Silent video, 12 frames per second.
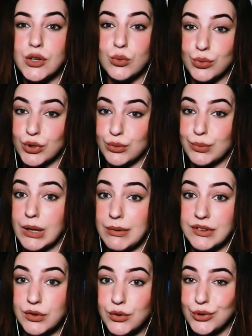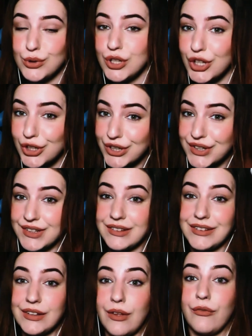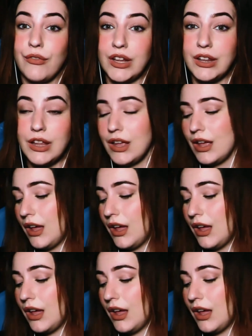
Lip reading: newborn babies, 2 years and something.